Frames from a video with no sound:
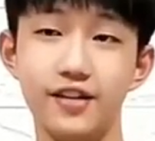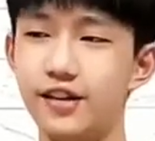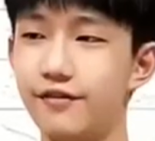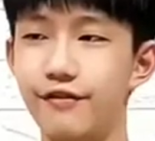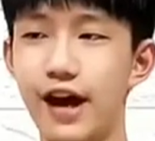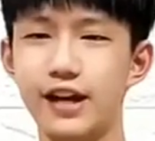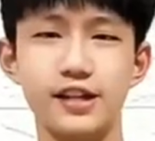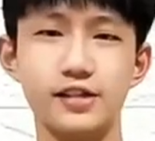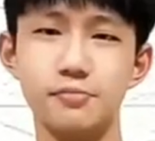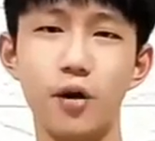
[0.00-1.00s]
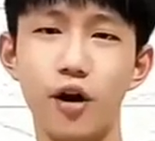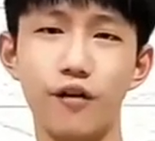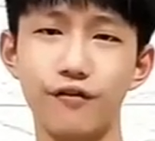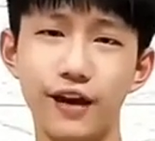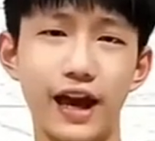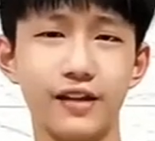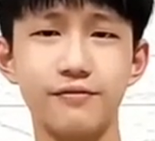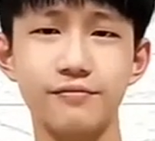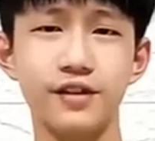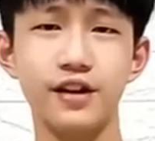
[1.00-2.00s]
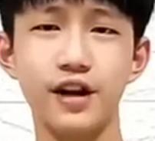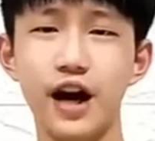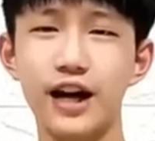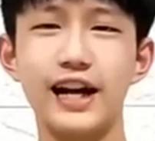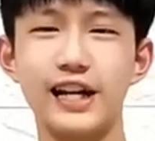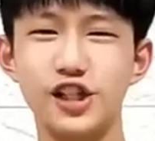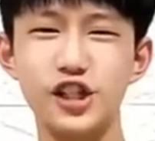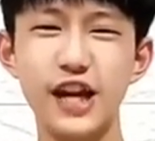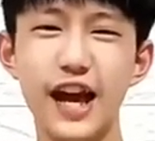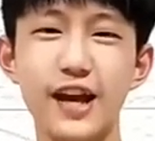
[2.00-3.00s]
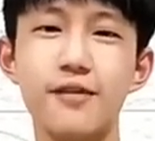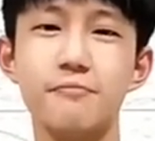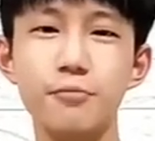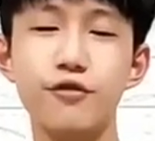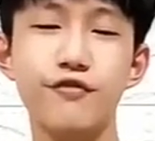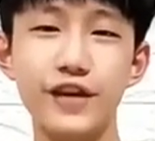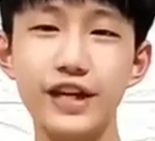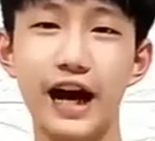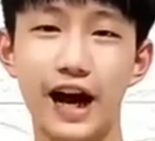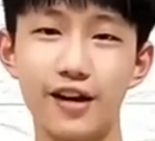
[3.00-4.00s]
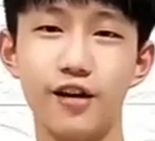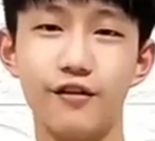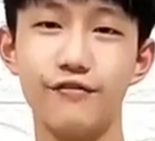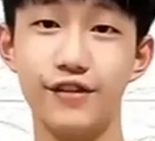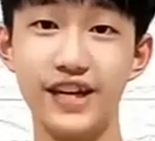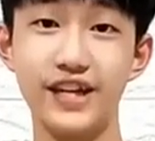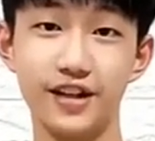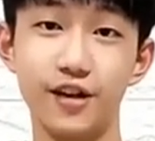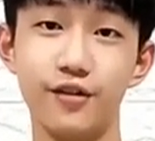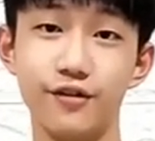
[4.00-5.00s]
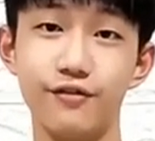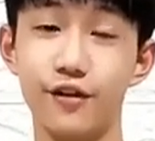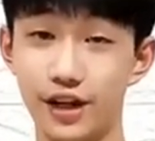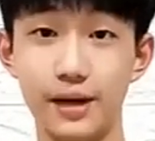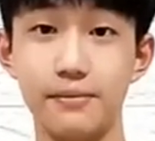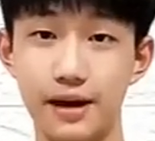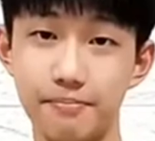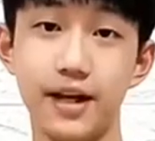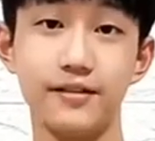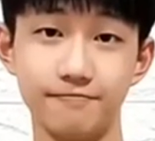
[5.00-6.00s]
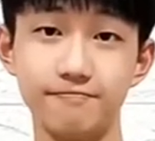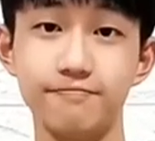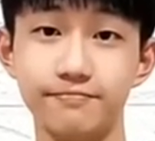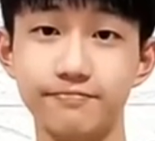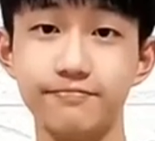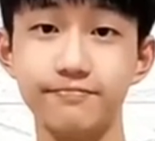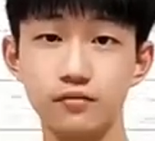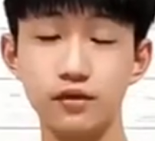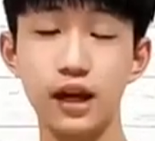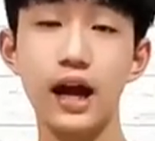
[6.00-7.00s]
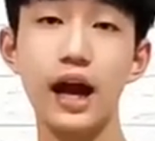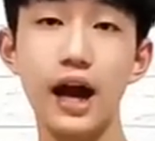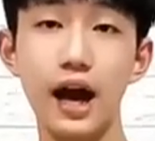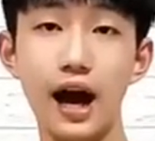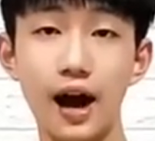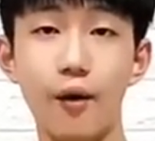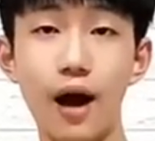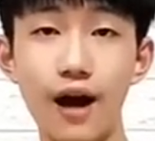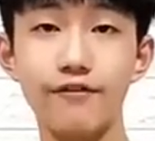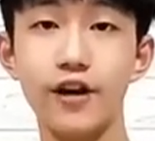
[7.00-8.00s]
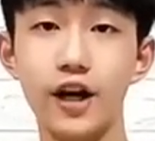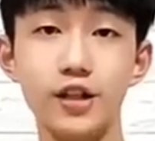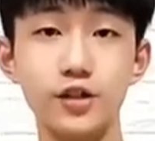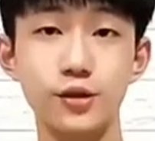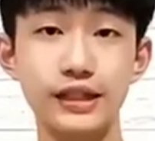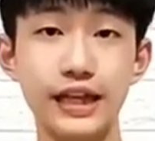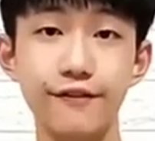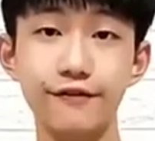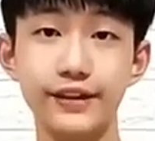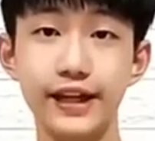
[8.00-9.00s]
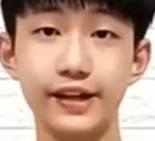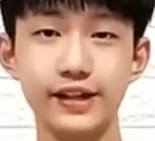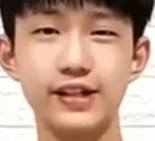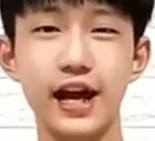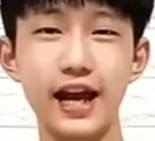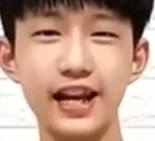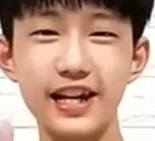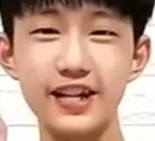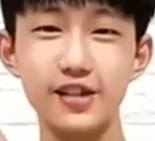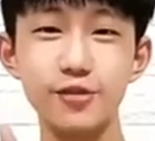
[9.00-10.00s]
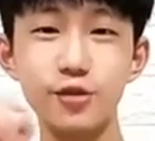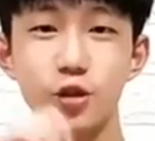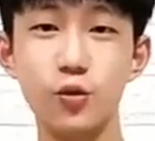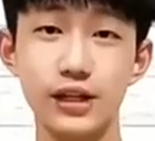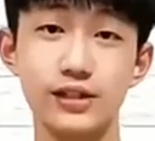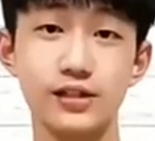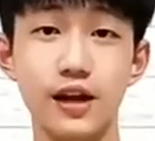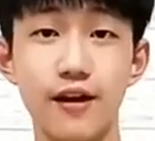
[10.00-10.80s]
The van is more of like a cliche movie kind of vehicle for kidnapping. However, to give things a little twist,